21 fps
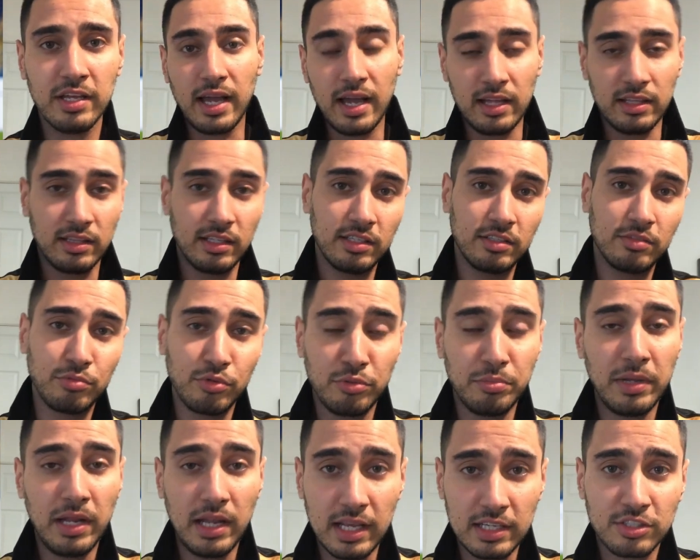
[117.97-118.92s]
And there would
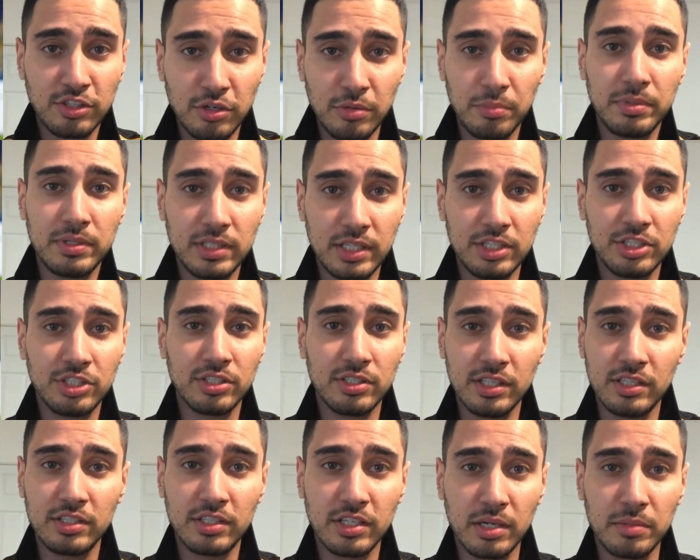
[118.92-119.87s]
be less competition
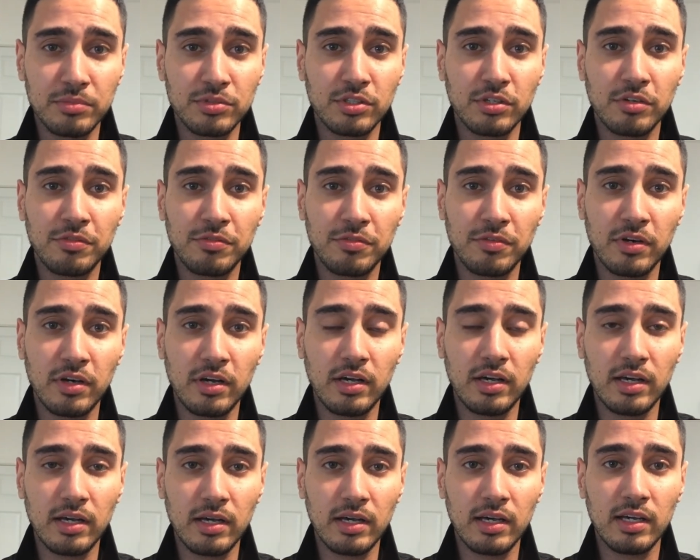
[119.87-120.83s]
in terms of
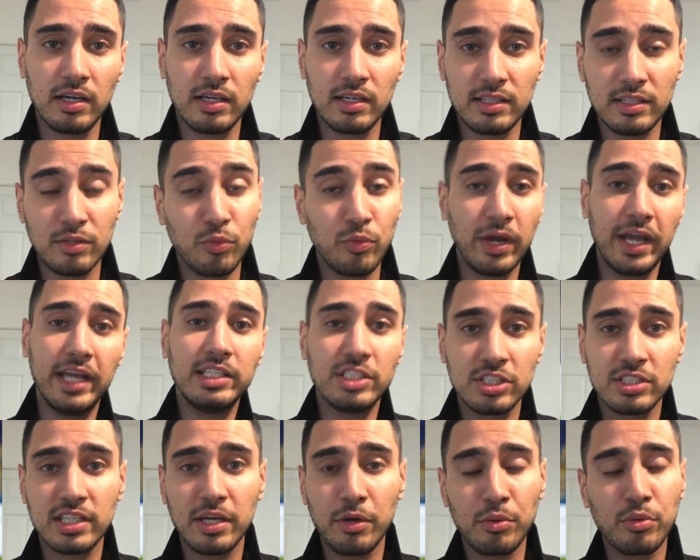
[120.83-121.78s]
uh, the
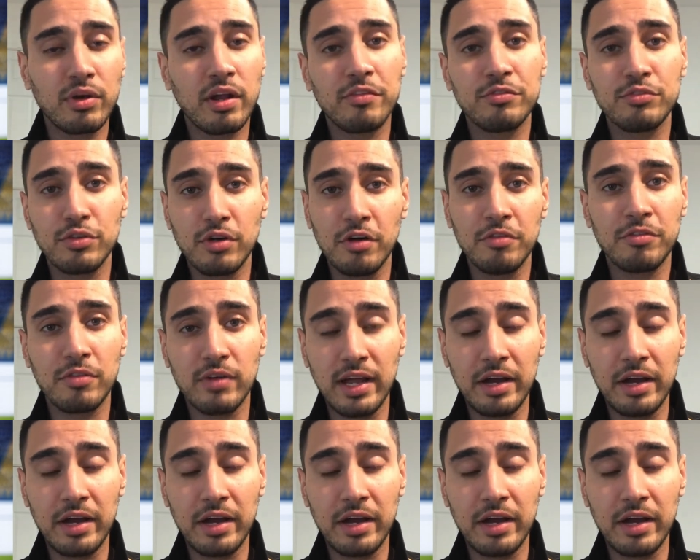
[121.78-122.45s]
wages that we would have to offer